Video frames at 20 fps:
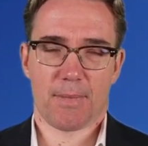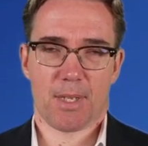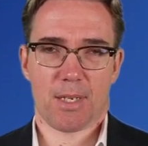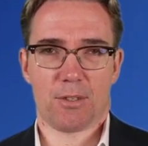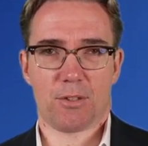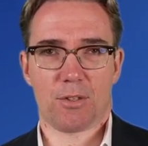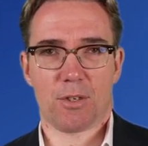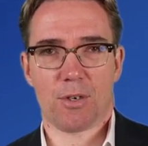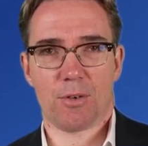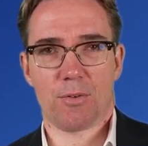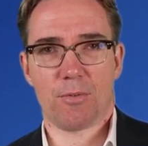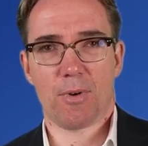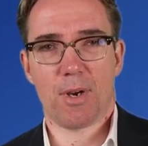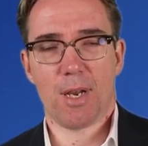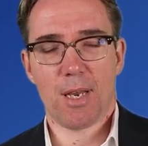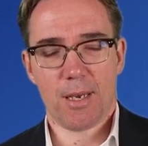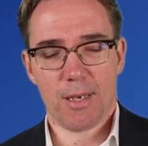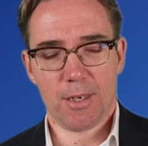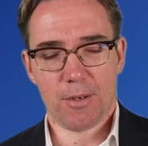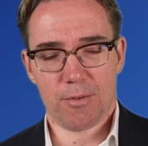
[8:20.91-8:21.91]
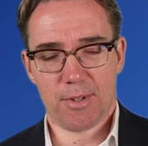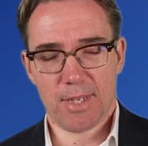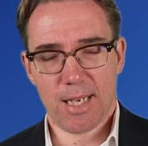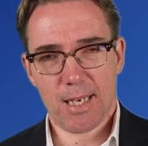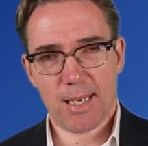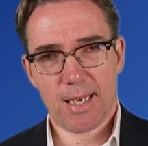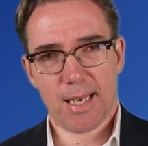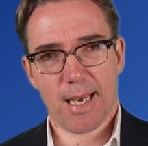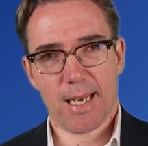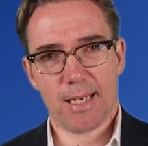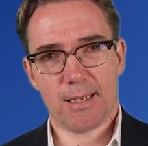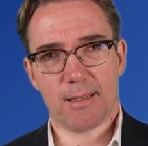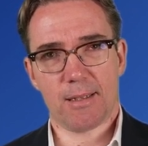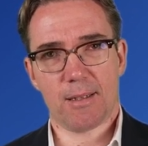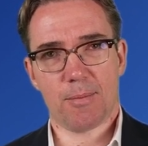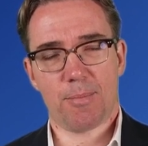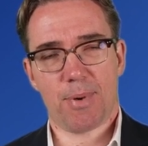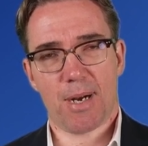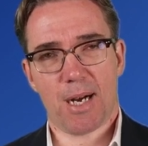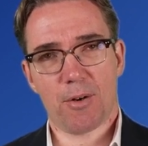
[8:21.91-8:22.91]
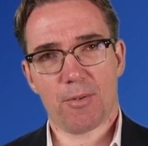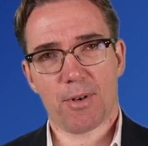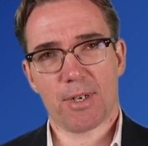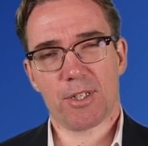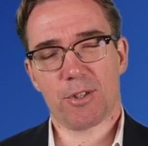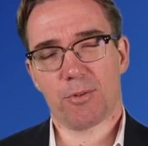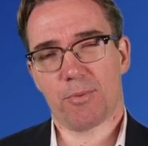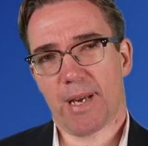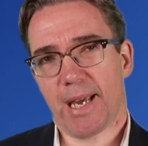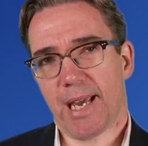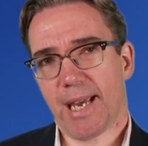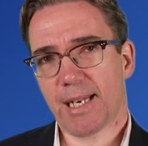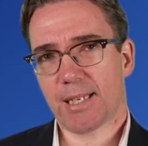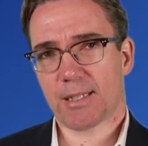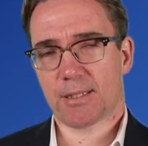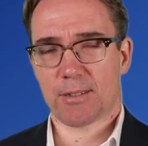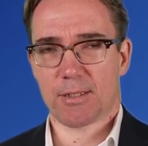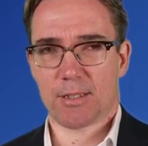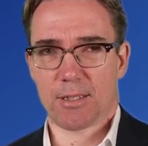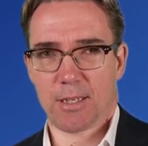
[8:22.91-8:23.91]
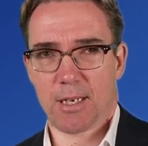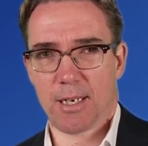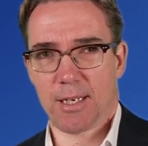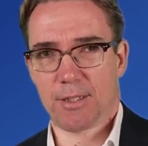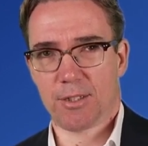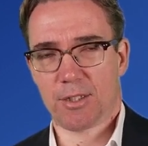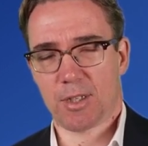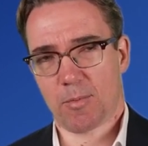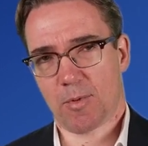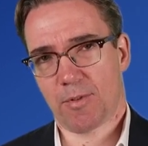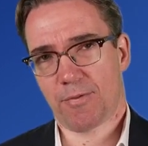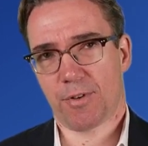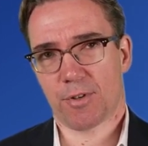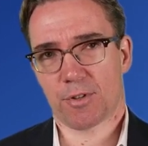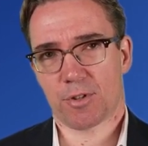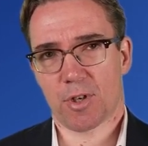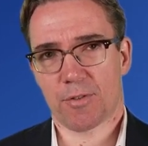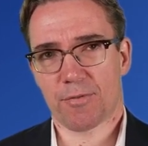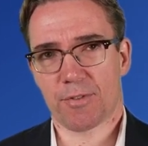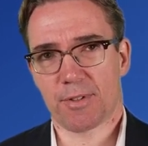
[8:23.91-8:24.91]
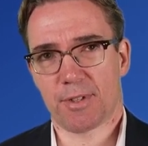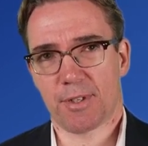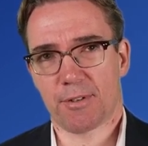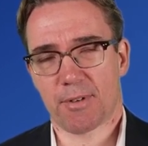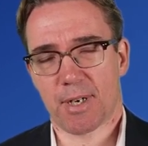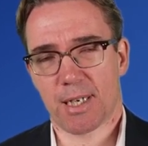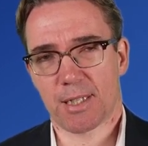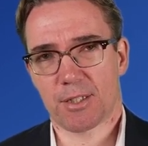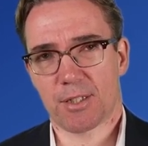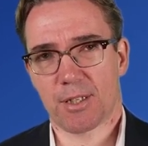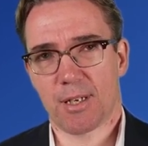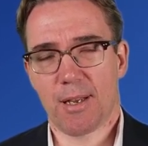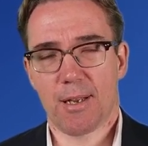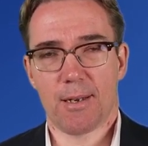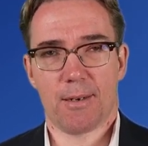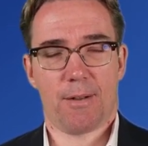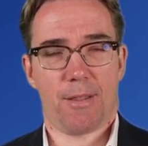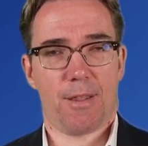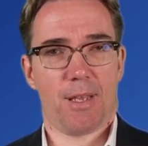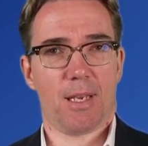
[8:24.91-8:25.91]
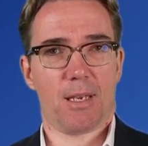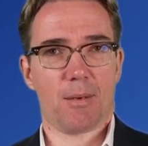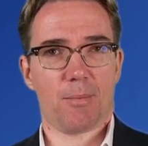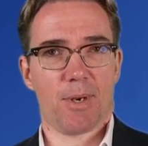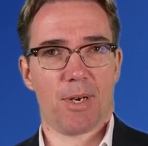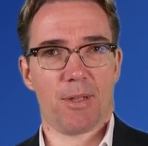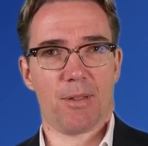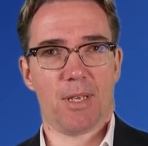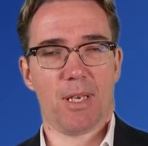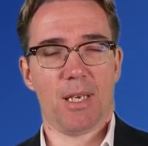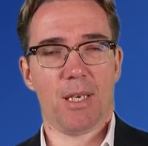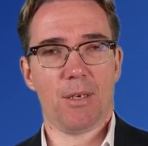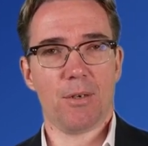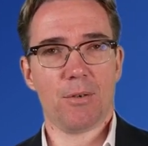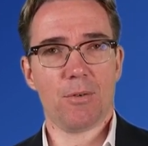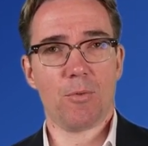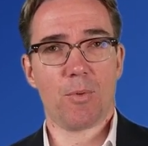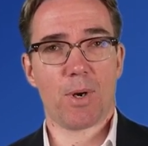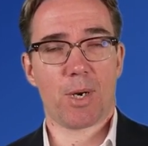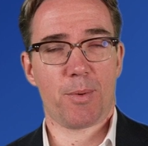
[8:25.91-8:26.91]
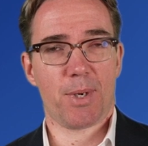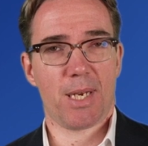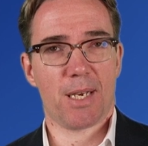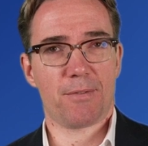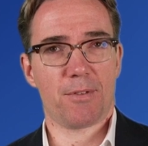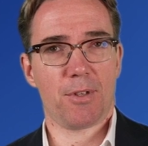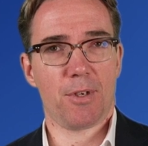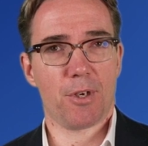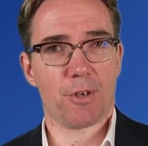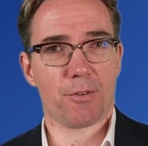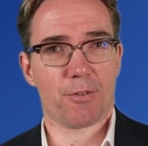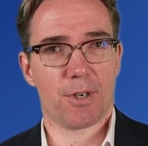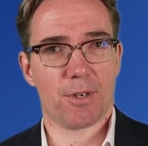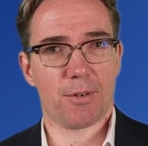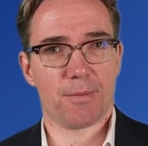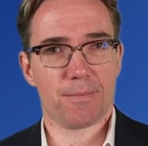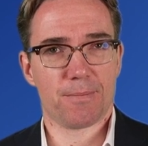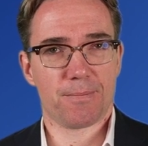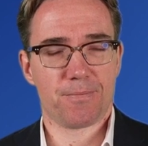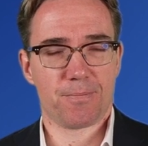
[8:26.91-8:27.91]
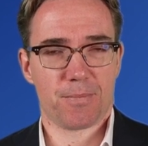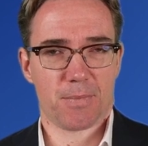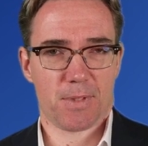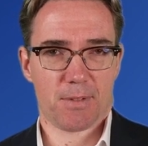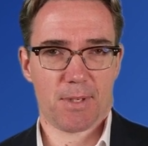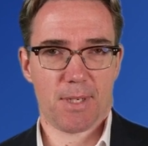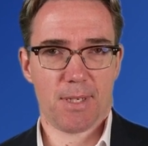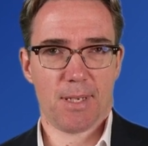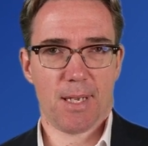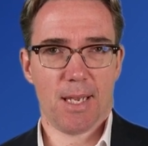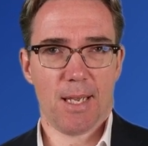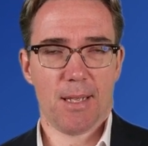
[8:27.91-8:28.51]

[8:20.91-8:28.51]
So you delegate the power to exercise some of your sovereignty rights. Think about the EU, where we have the euro, right?